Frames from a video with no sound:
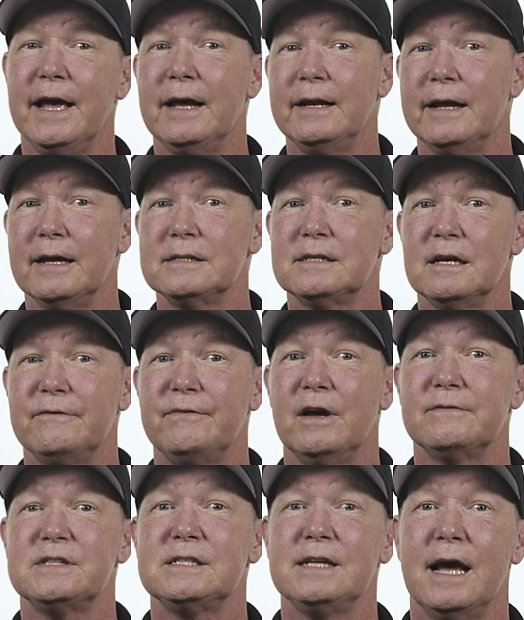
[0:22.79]
and
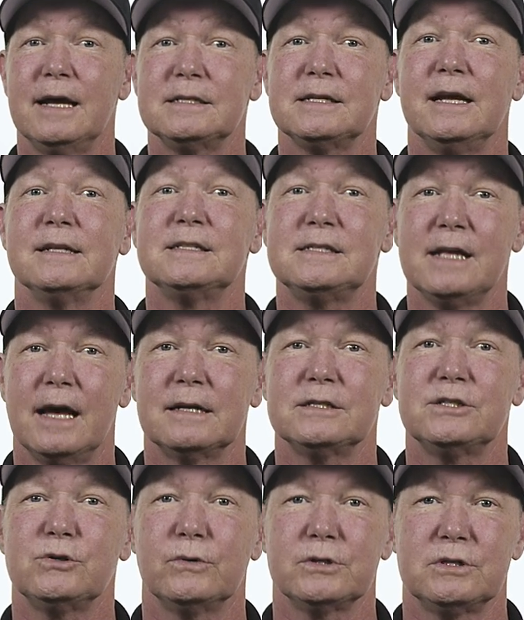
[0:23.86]
SFF SAS and SATA
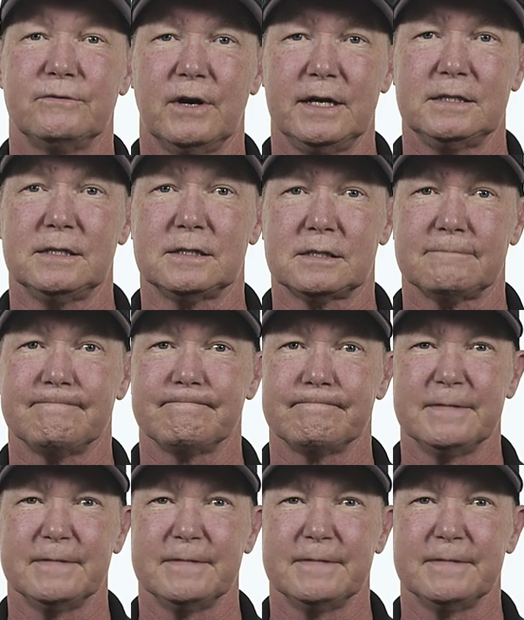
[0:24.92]
storage devices.